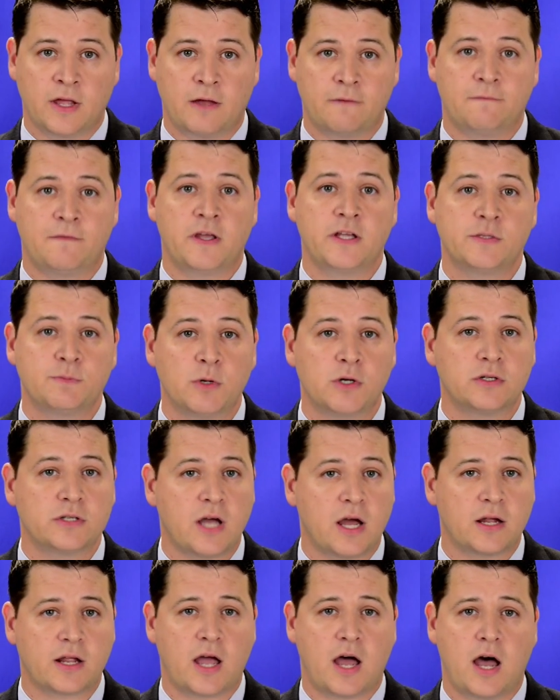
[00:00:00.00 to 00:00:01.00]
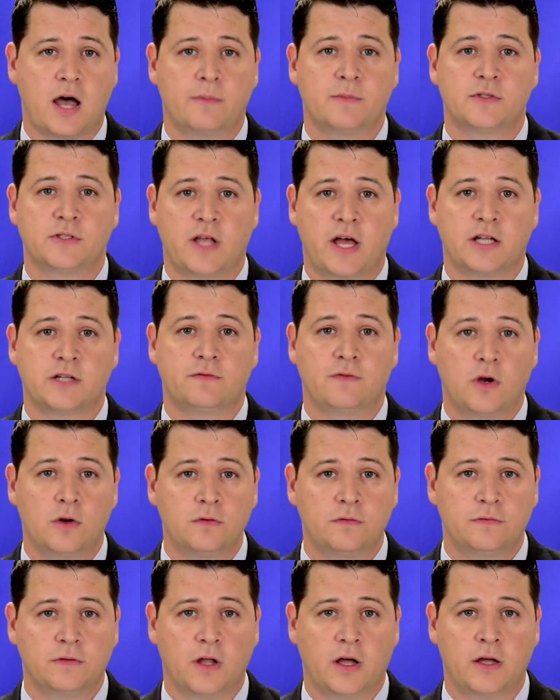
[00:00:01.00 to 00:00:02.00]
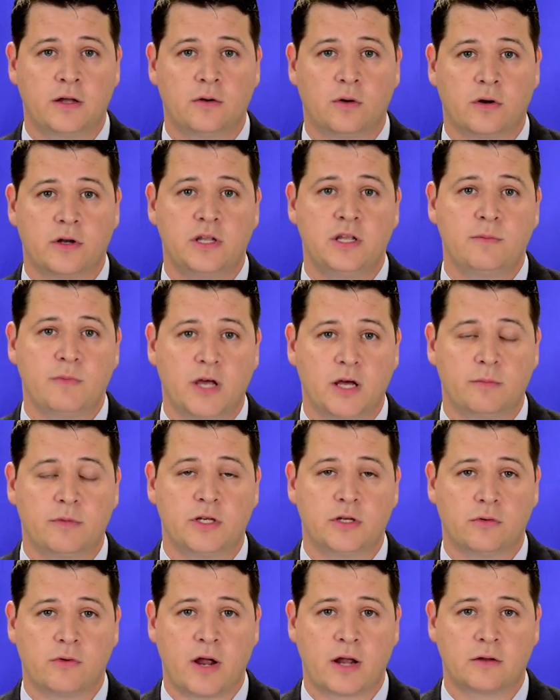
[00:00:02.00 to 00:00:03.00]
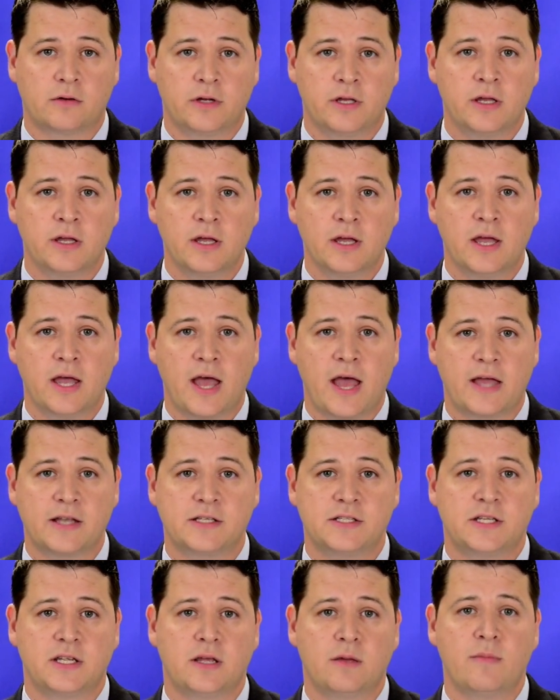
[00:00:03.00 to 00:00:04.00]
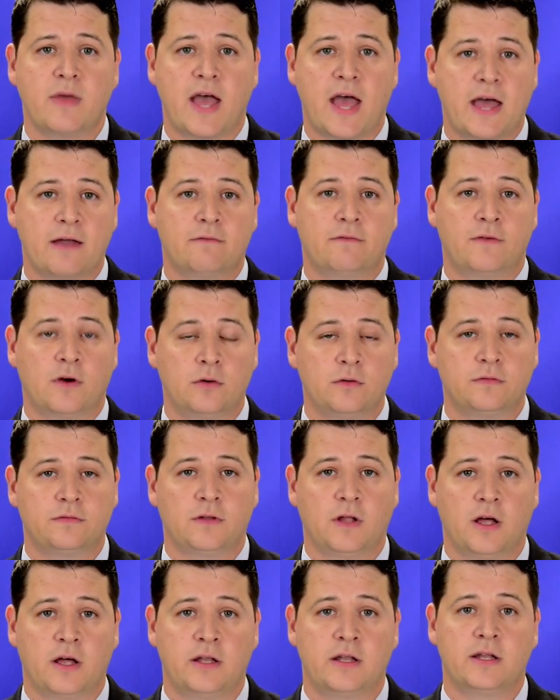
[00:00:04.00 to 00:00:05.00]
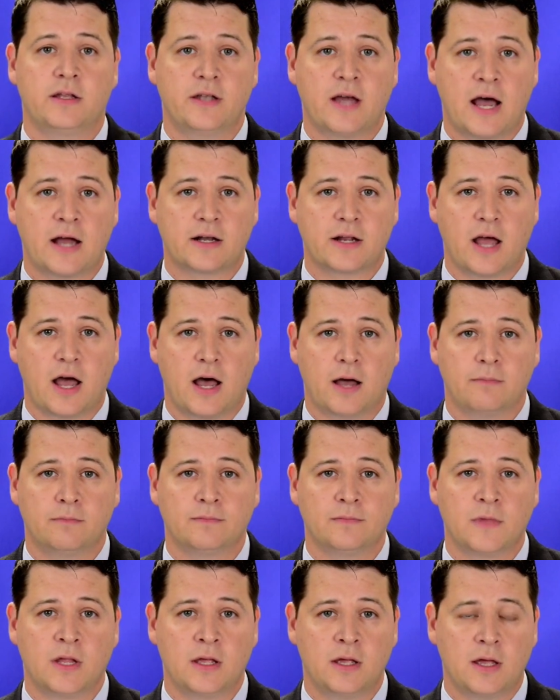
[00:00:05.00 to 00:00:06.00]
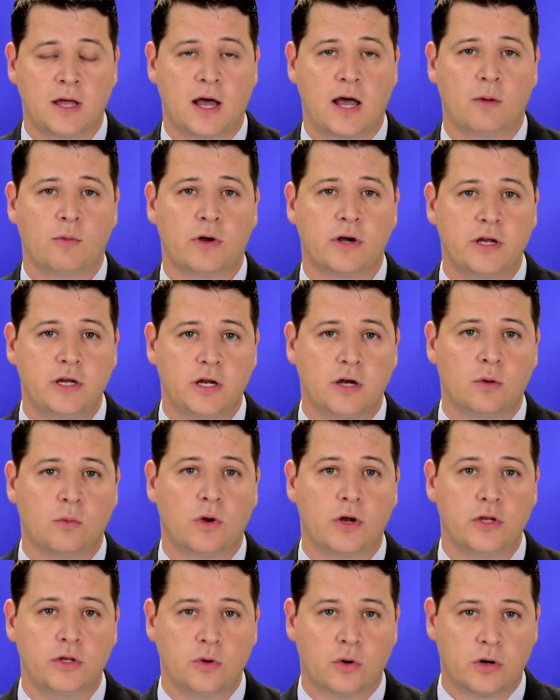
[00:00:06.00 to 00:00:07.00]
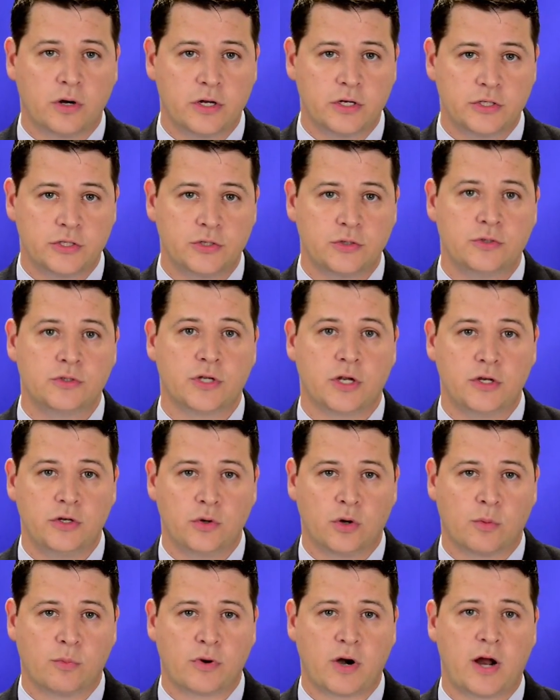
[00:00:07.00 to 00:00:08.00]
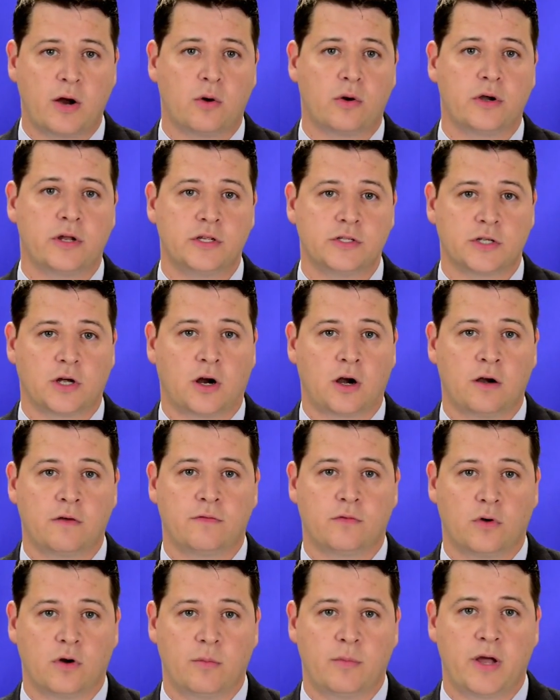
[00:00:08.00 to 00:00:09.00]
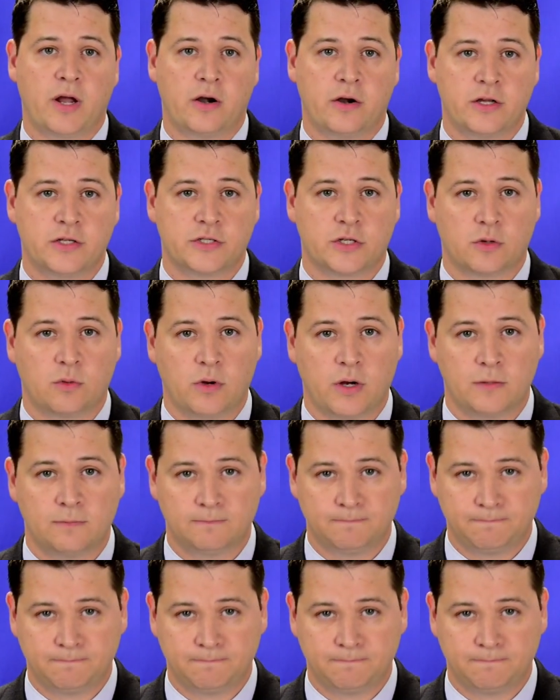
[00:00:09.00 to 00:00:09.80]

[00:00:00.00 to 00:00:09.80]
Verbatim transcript: at facebook.com slash voteflood or email me directly at tim at voteflood.com. I want to hear what your issues and your priorities are for a better Issaquah.